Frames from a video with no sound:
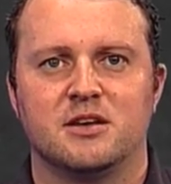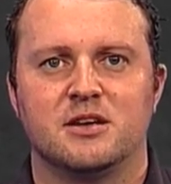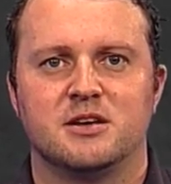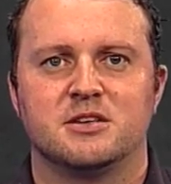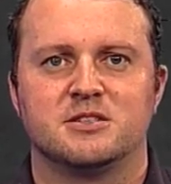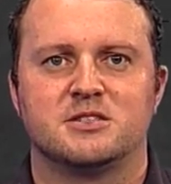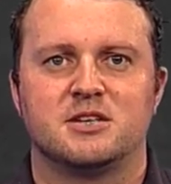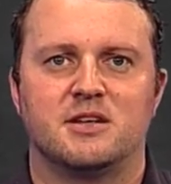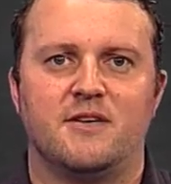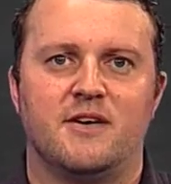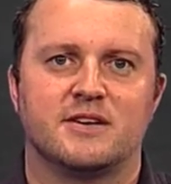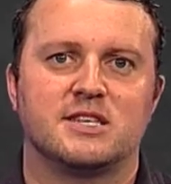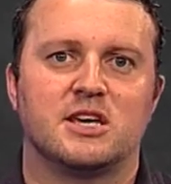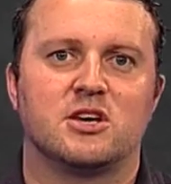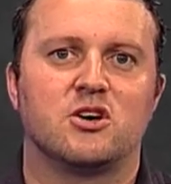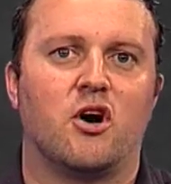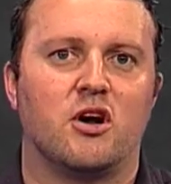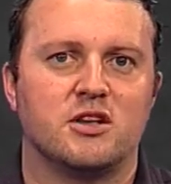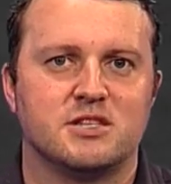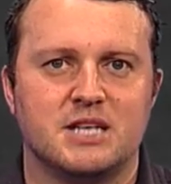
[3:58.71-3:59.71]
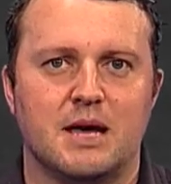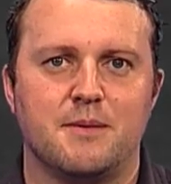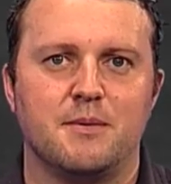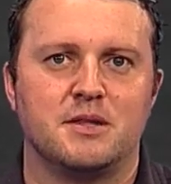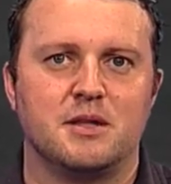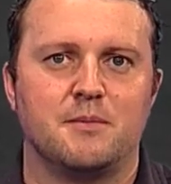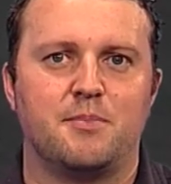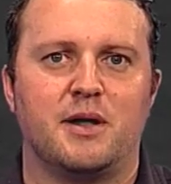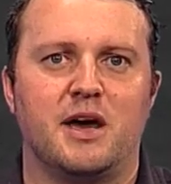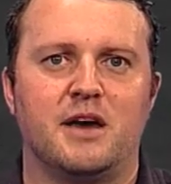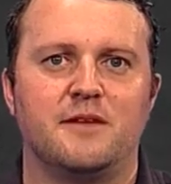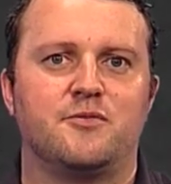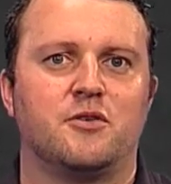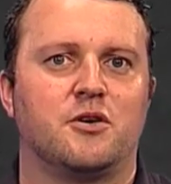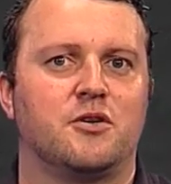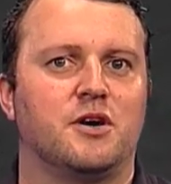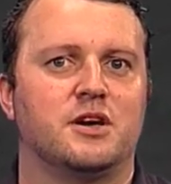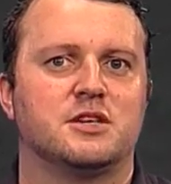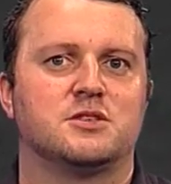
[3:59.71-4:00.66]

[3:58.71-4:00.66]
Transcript: So they've actually got something to play for each